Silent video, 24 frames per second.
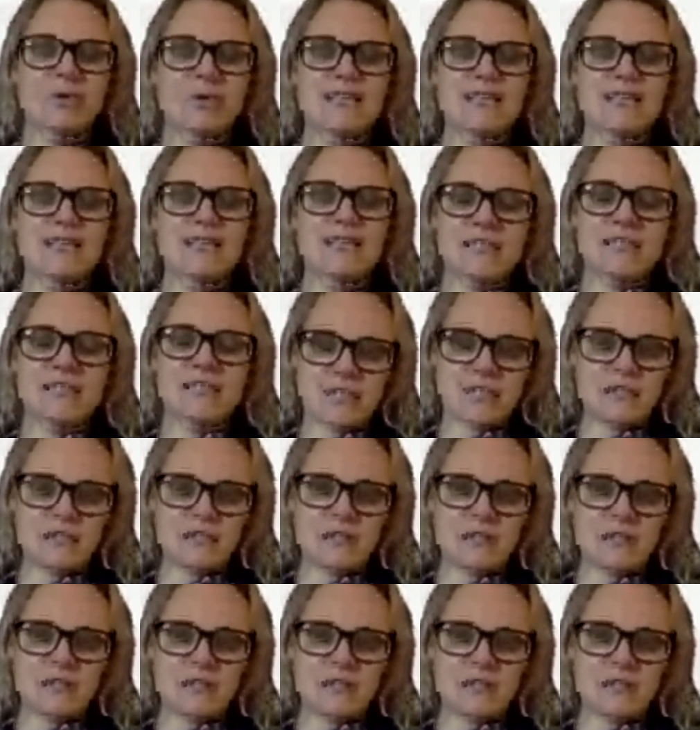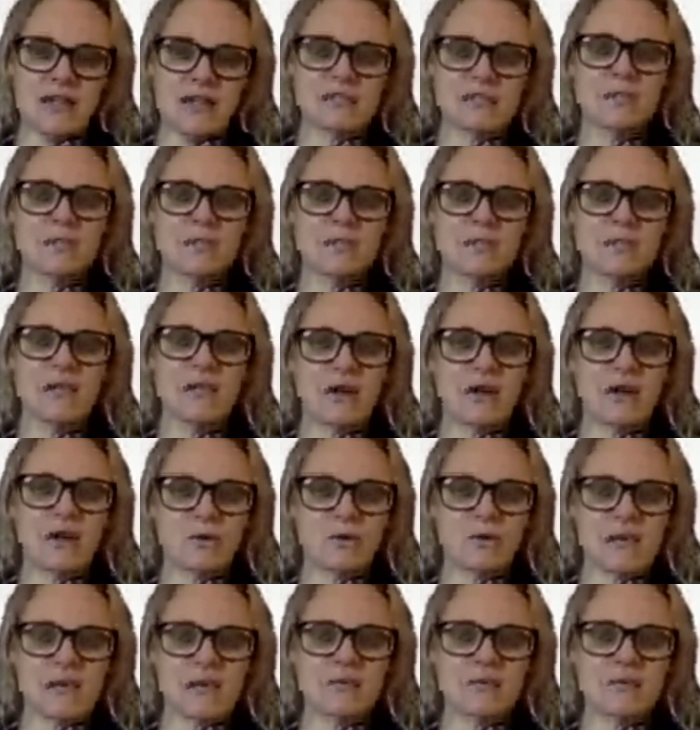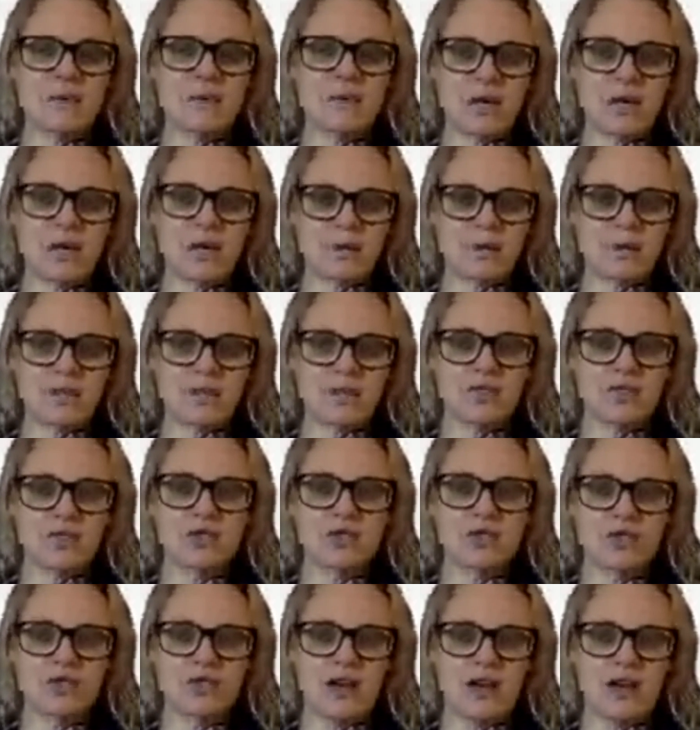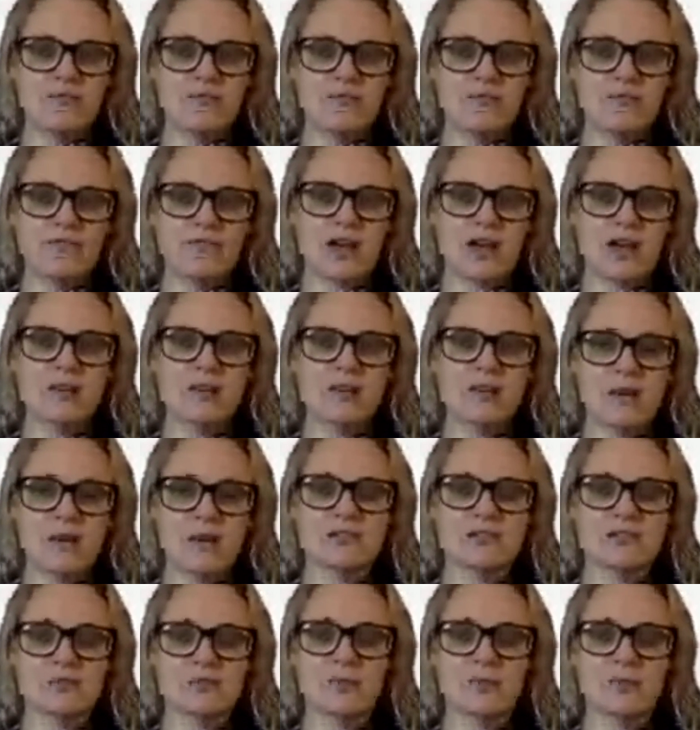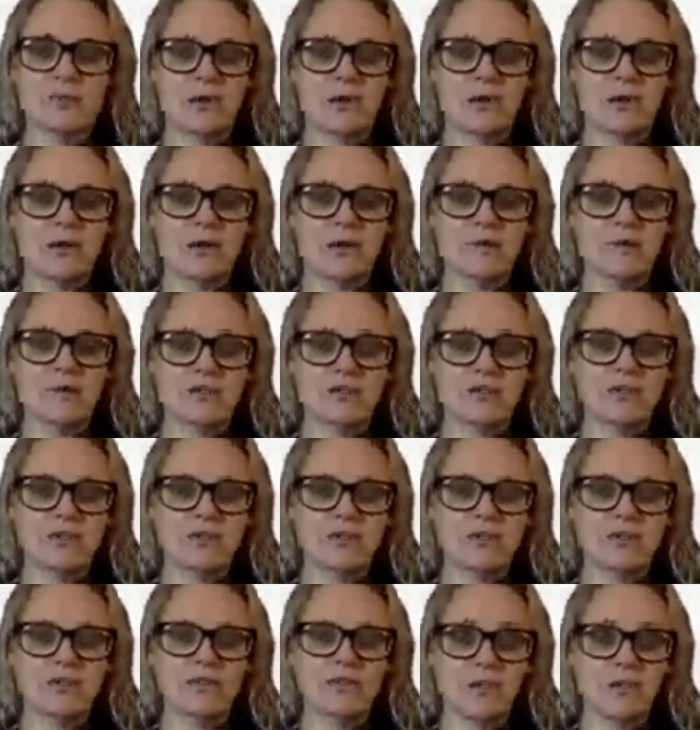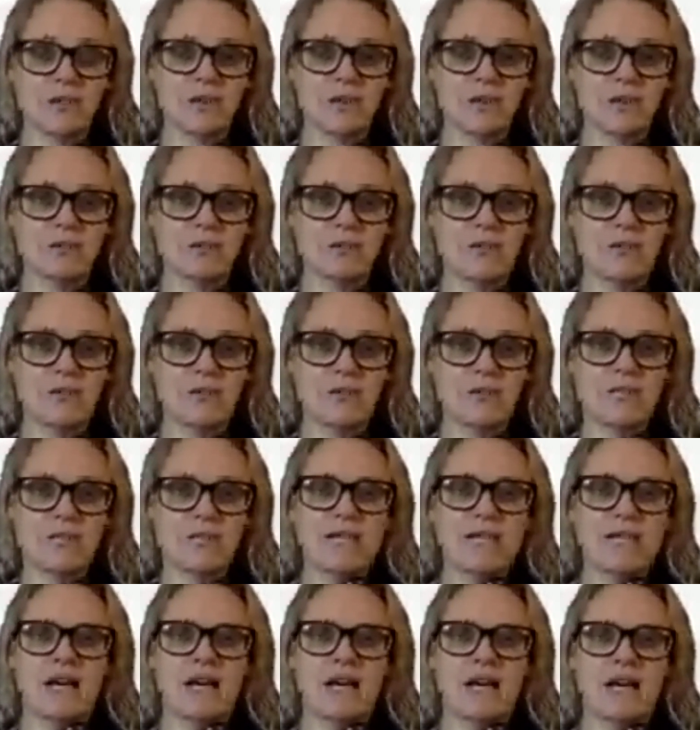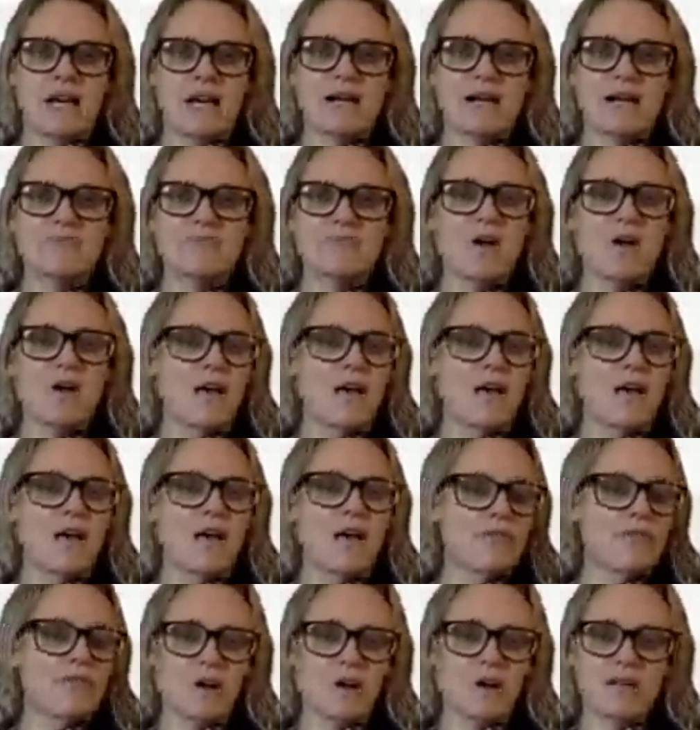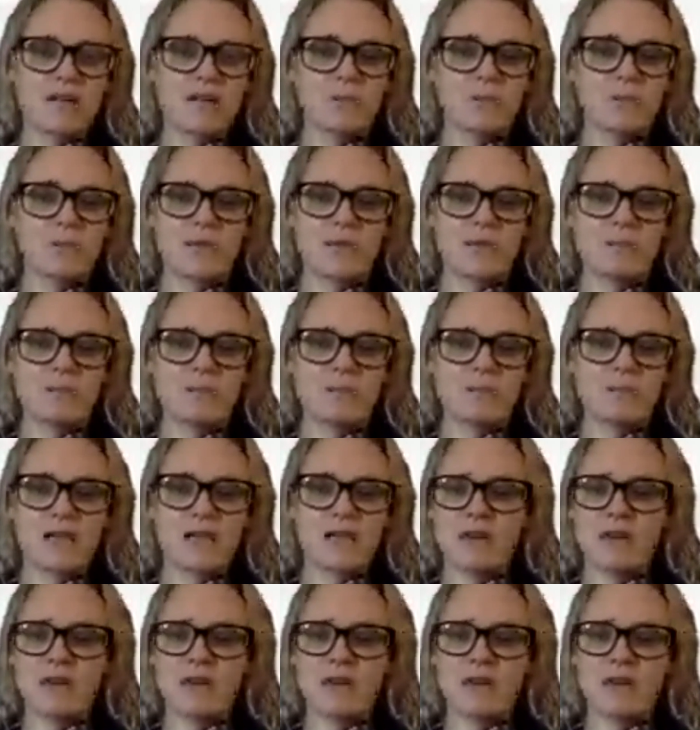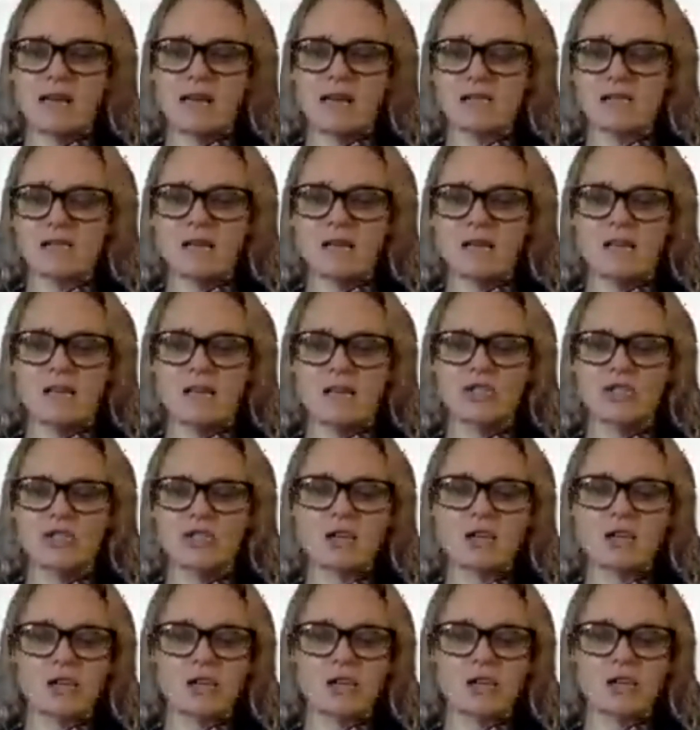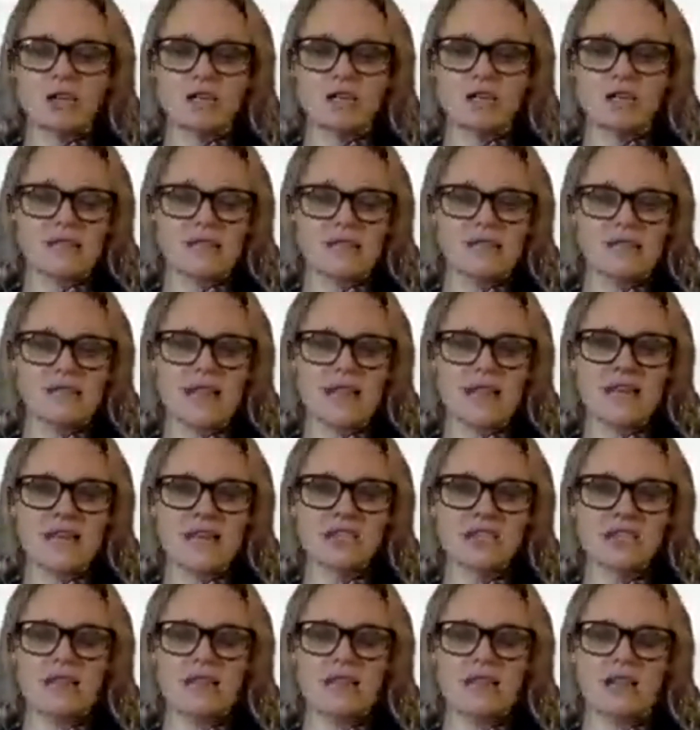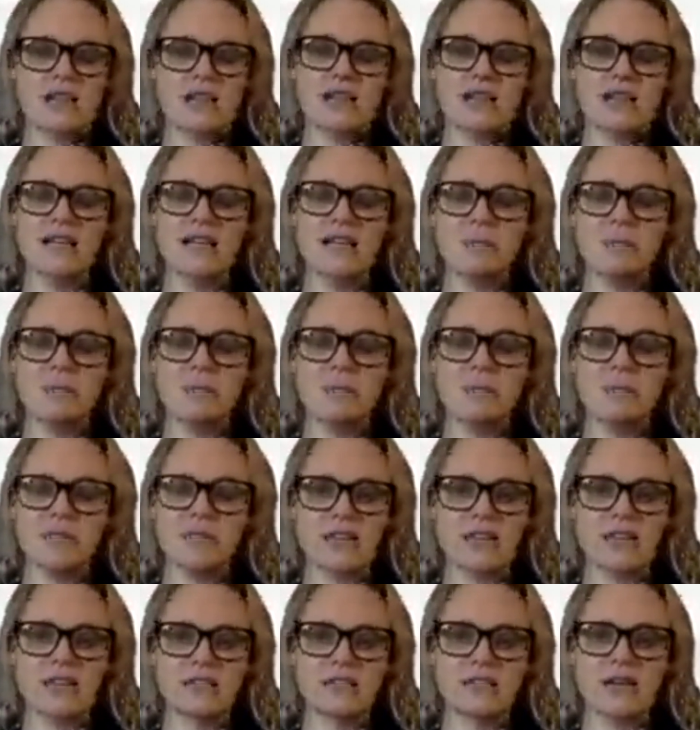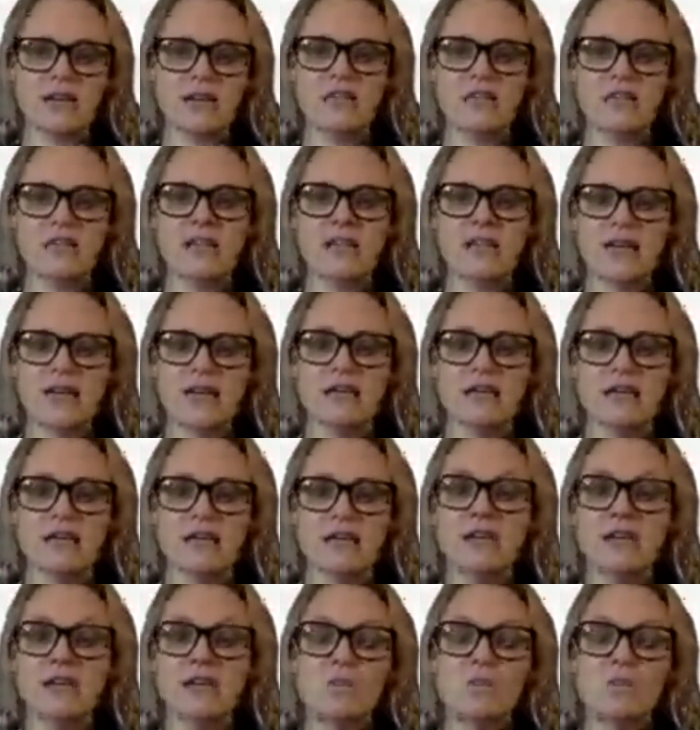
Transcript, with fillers: But it's never too late. We'll always work with you to try and find the best programme of study for you. Um, not everybody will make the right uh, choice at this stage, and a little bit further down the line,